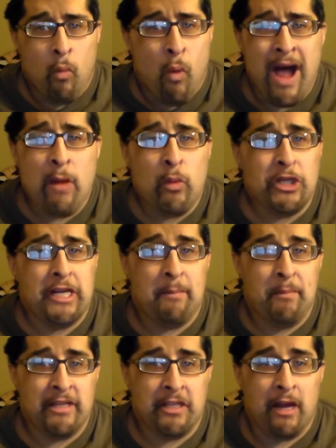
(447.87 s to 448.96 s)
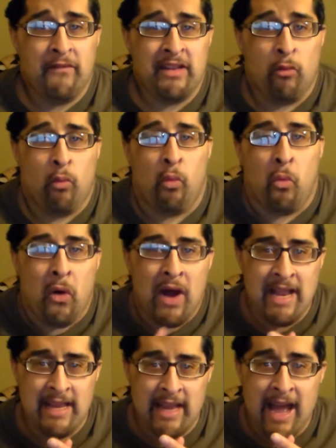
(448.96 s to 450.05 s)
Why would you get pissed off at the
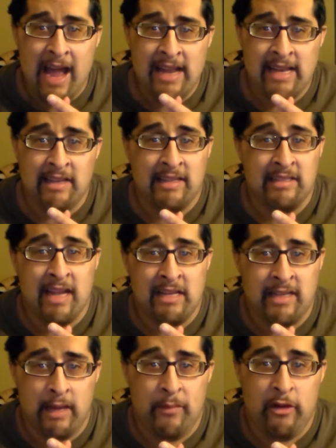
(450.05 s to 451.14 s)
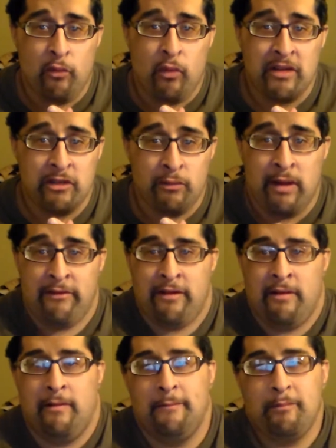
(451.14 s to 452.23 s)
one guy that does not tip you whatsoever?